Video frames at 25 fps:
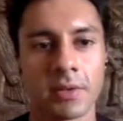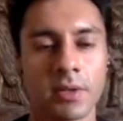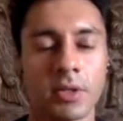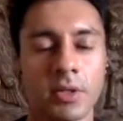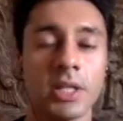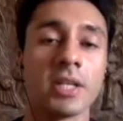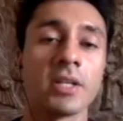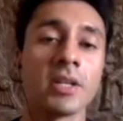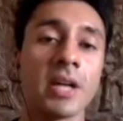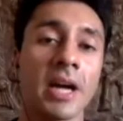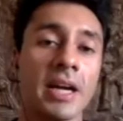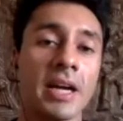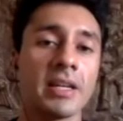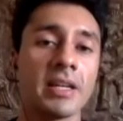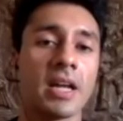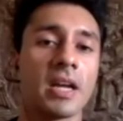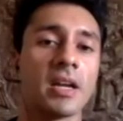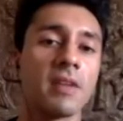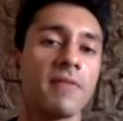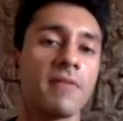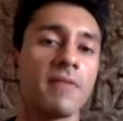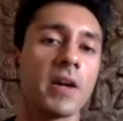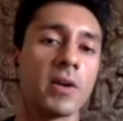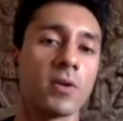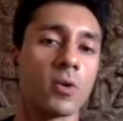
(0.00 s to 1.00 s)
You need to
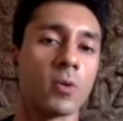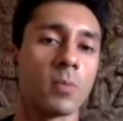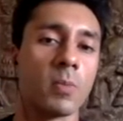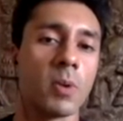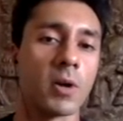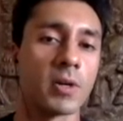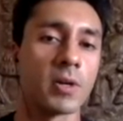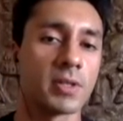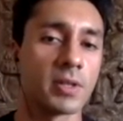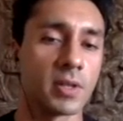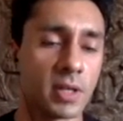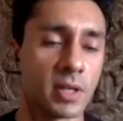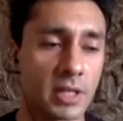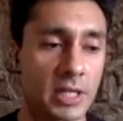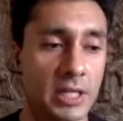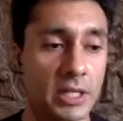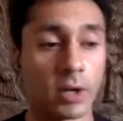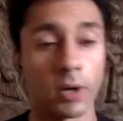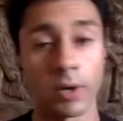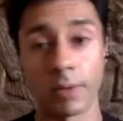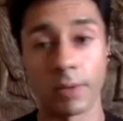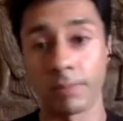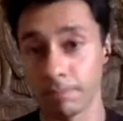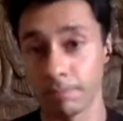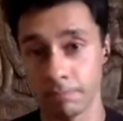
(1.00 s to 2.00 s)
identify roadblocks early
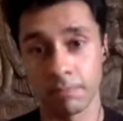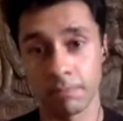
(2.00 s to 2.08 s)
on.